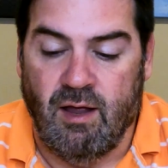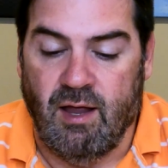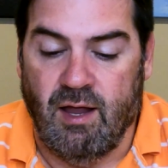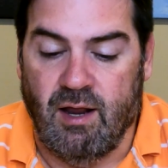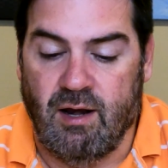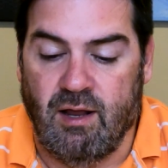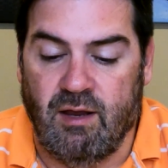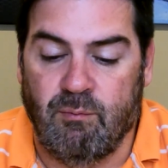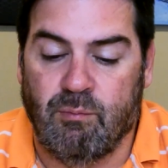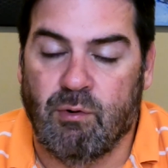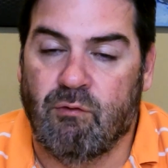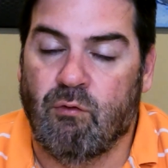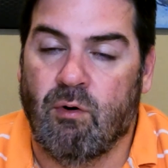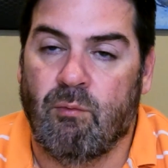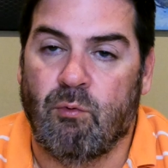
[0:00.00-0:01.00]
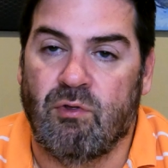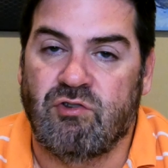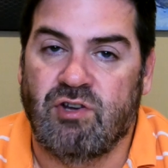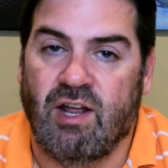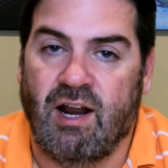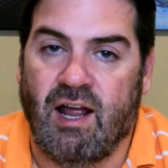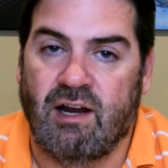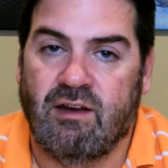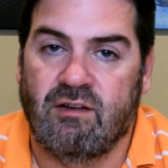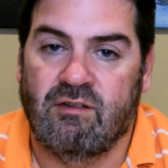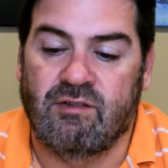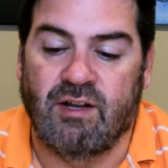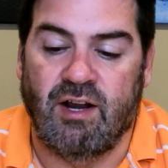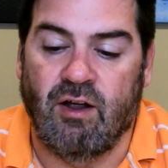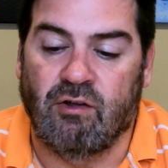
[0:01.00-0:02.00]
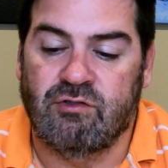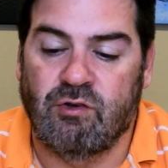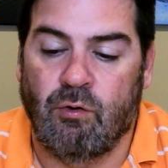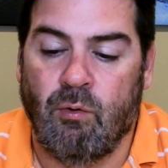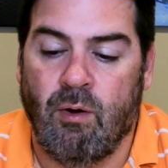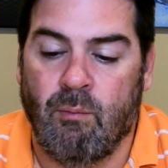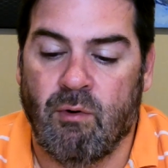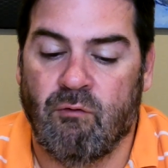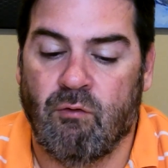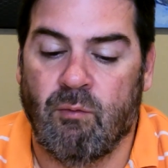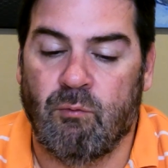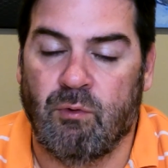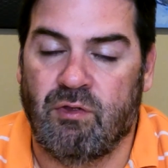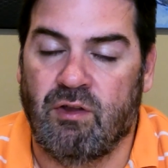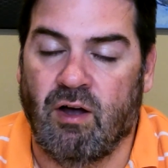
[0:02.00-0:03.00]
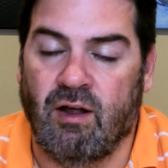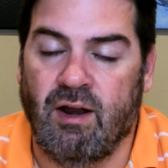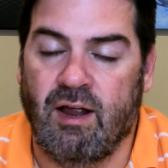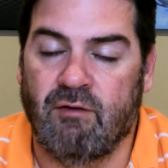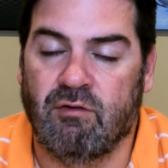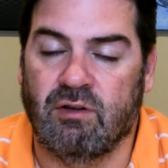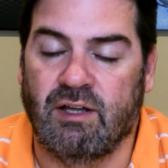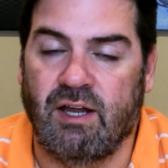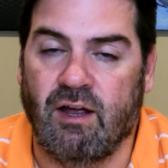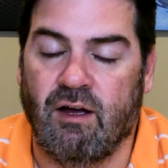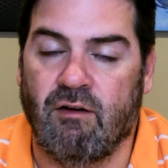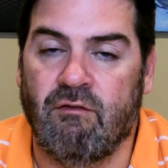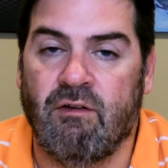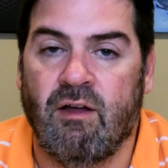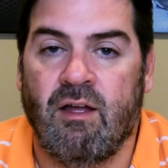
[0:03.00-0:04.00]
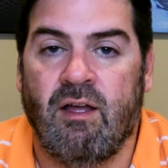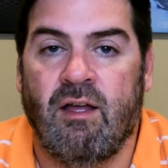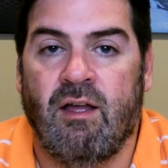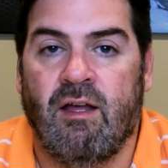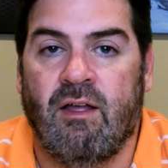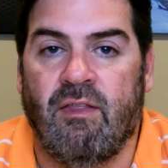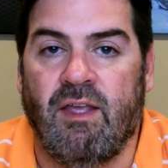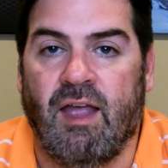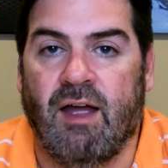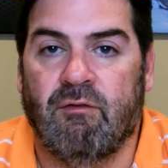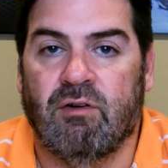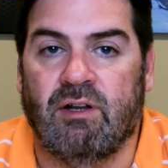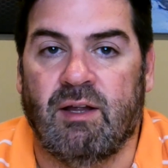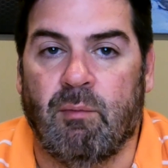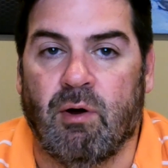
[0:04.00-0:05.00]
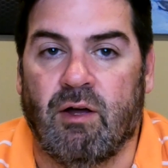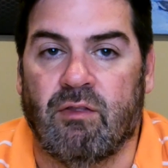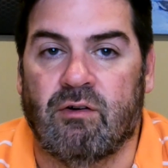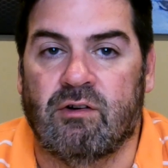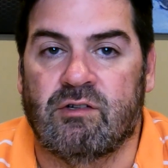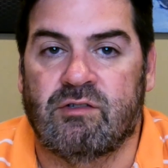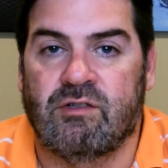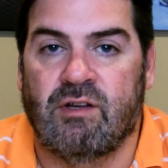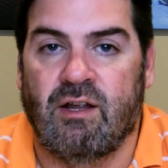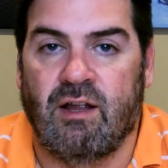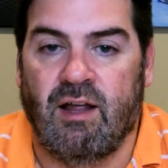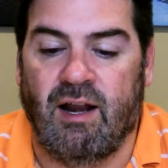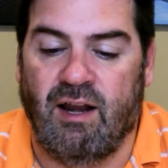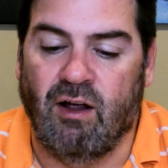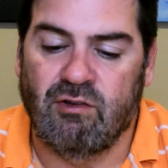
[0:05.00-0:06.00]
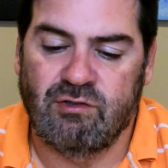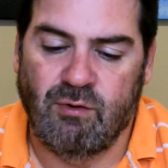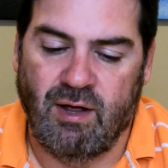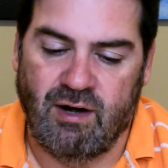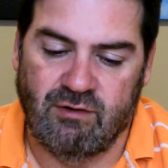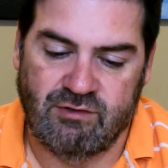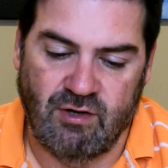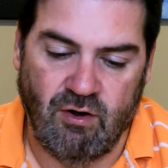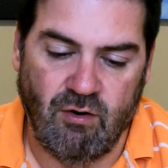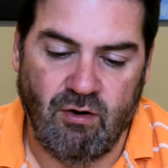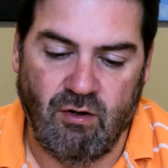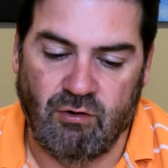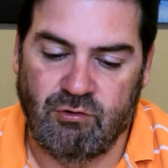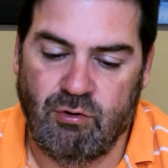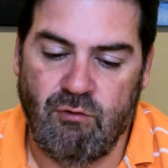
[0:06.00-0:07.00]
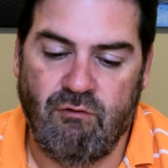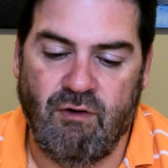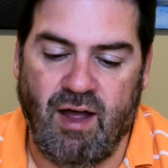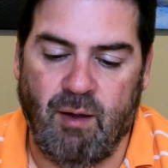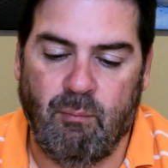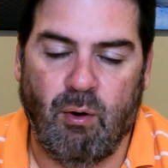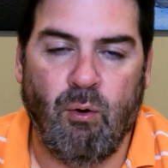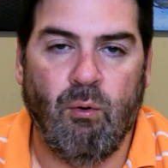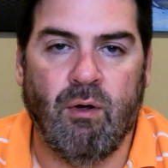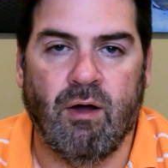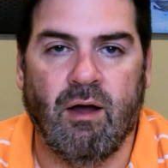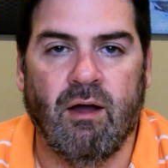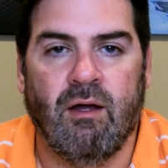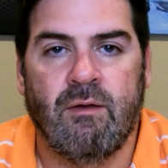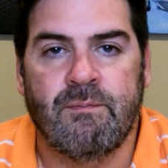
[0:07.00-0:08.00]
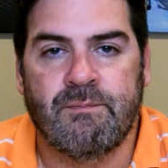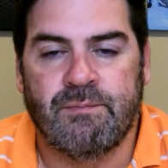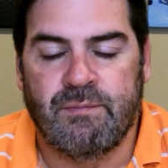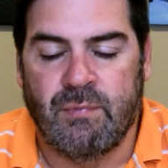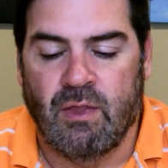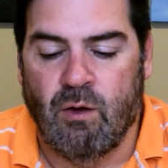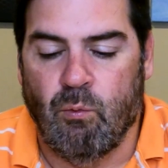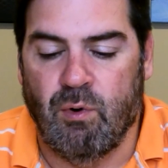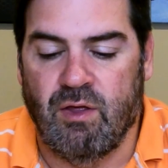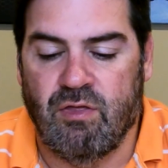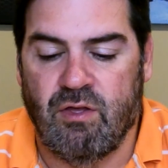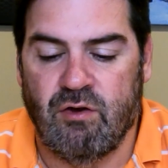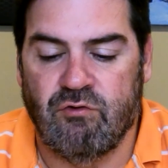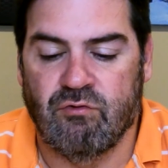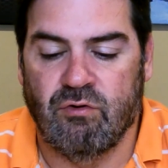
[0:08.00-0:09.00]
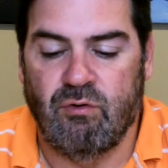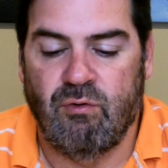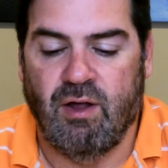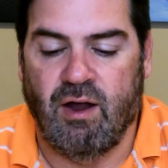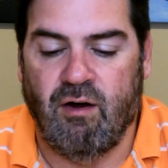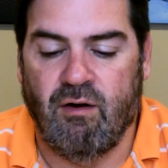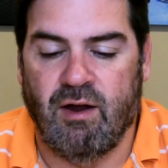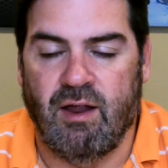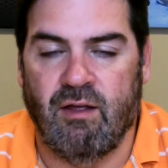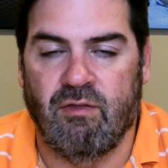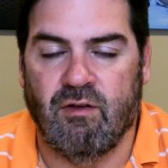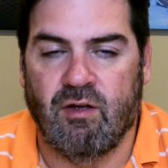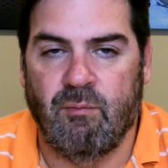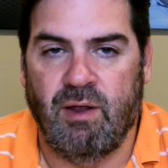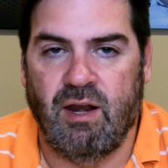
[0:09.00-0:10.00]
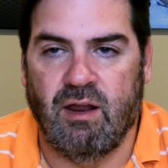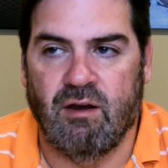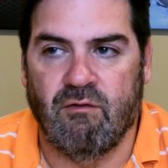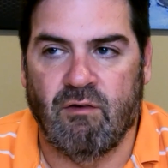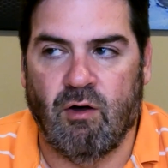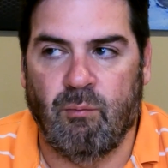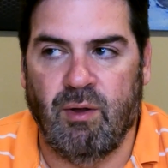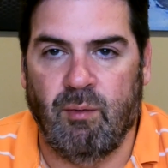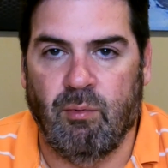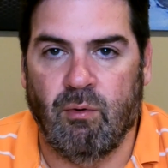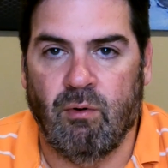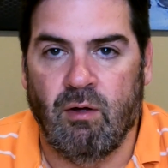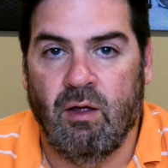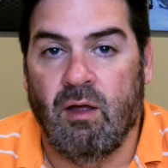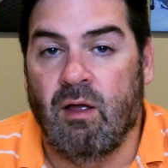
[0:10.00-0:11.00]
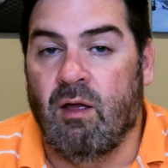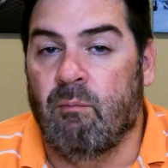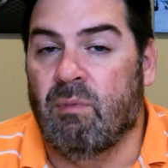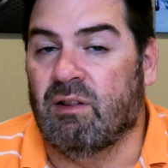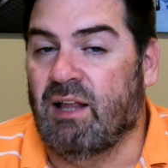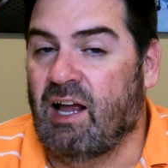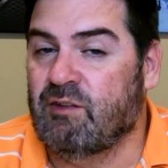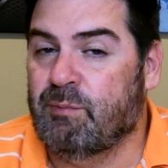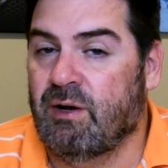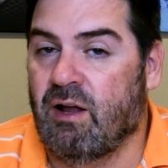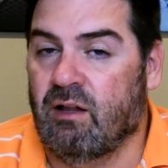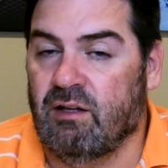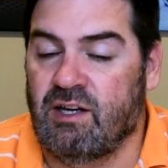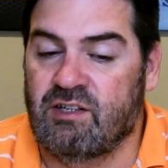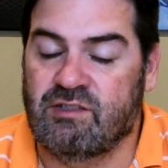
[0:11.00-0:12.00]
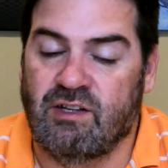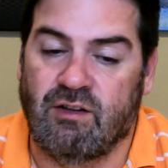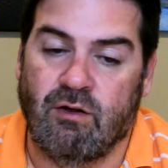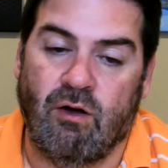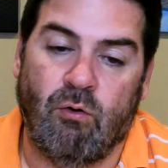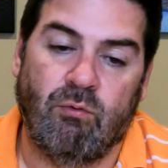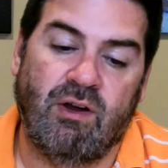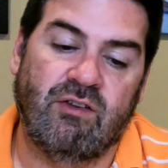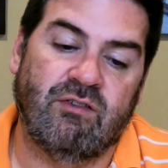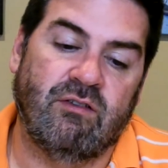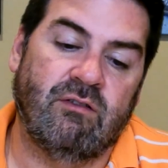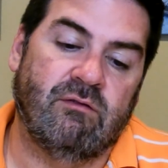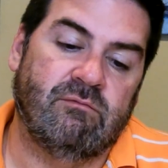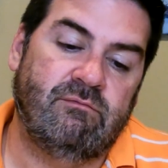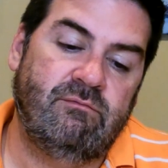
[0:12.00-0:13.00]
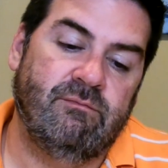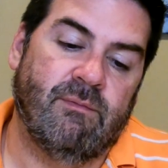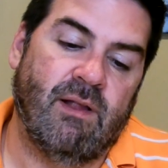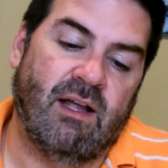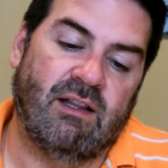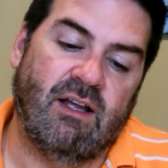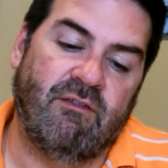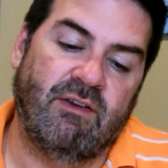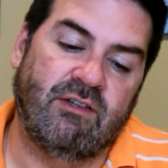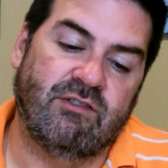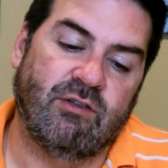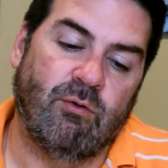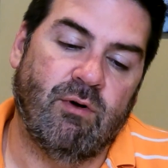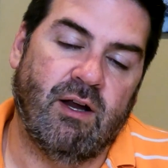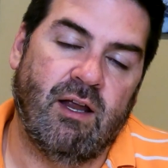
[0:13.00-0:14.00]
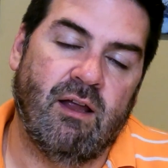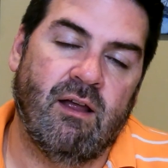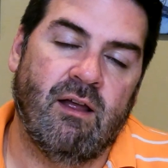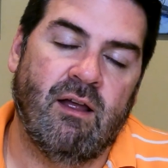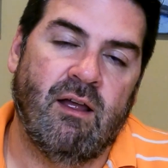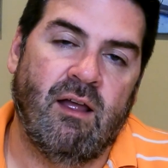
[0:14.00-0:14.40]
And he performed with Chet Atkins, and he also performed with Don Everly of the Everly Brothers. And he also had a song called Too Fat Polka with Drew Carey, the comedian of all people. But last but not least, and the whole reason I love his story,